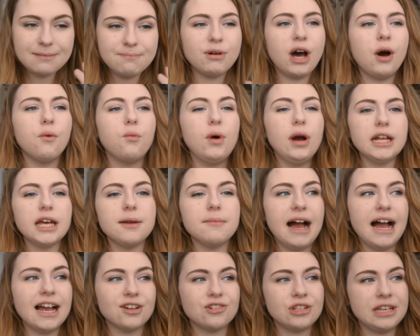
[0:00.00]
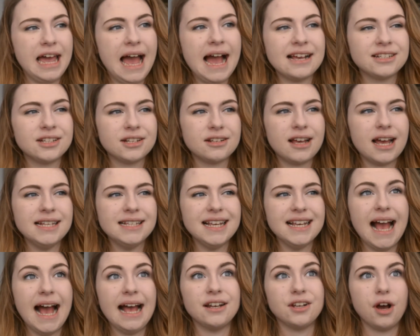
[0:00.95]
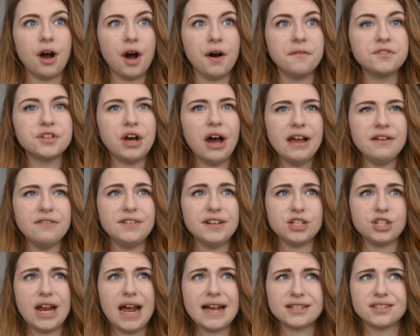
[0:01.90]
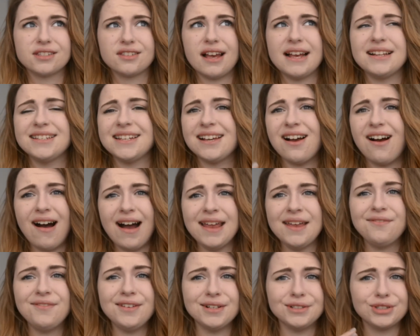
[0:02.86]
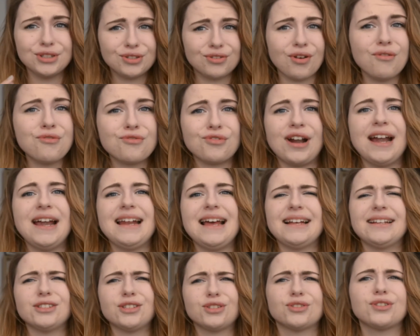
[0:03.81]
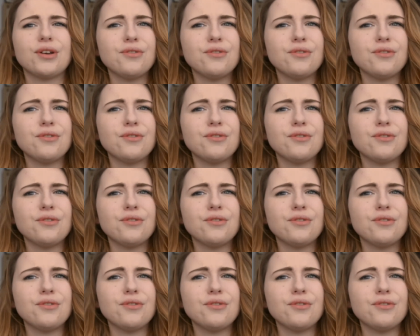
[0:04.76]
but when I'm actually exercising and after I finish exercising, I feel so great and so